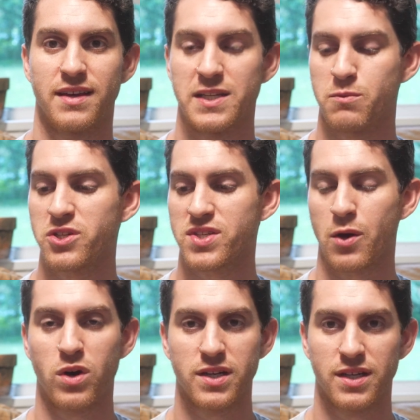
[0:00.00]
As much as I
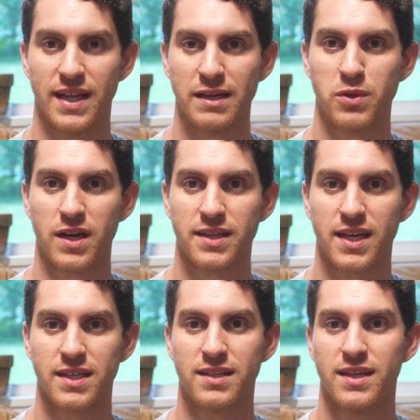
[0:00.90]
wanted to like
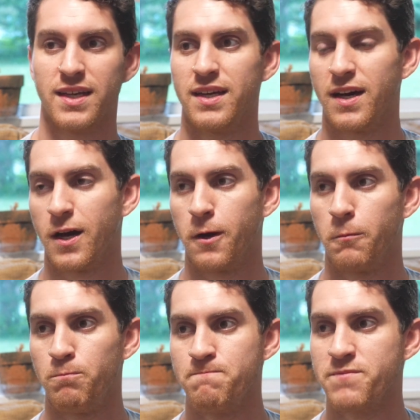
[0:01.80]
Blockade,
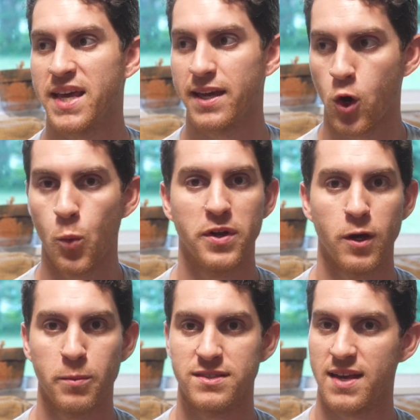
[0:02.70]
it opened
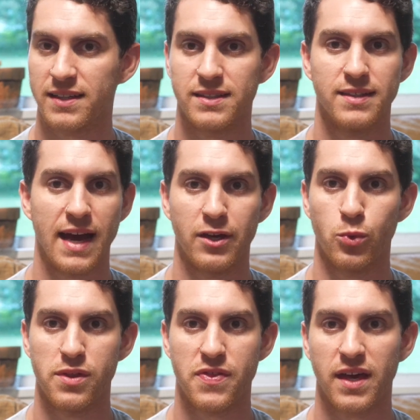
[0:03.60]
up exactly how you
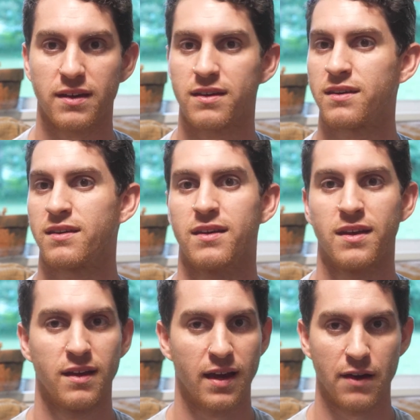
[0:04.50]
would think.
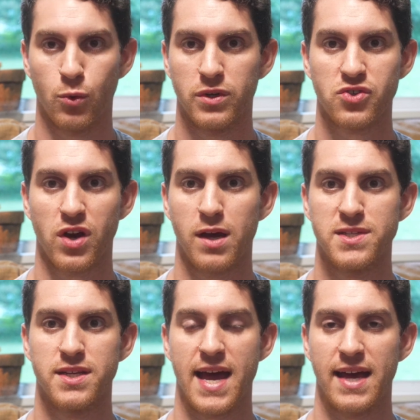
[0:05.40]
Everyone describes
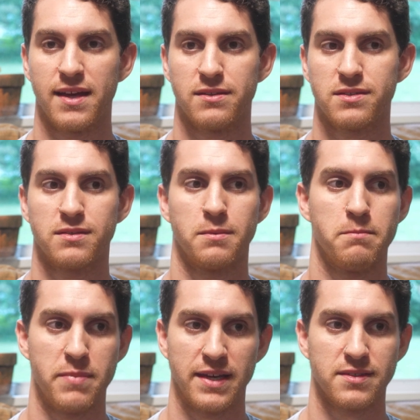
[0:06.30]
it as
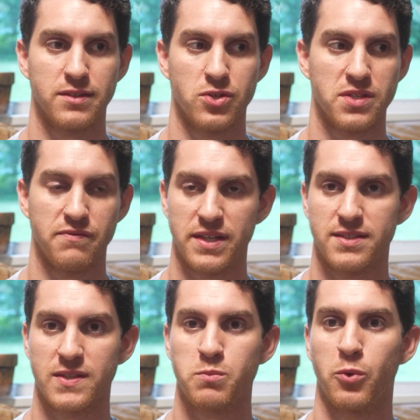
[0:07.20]
basically just
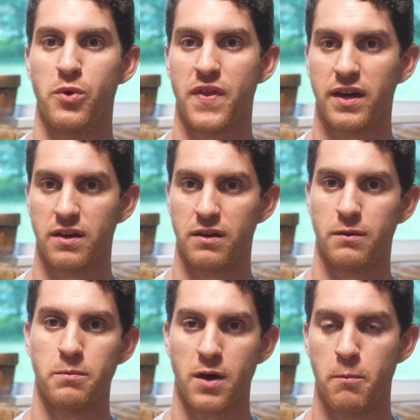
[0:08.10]
Aventus, but with like a
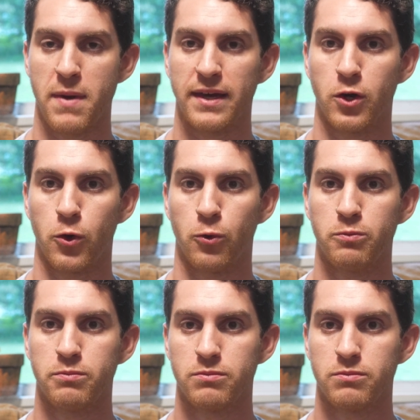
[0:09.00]
mango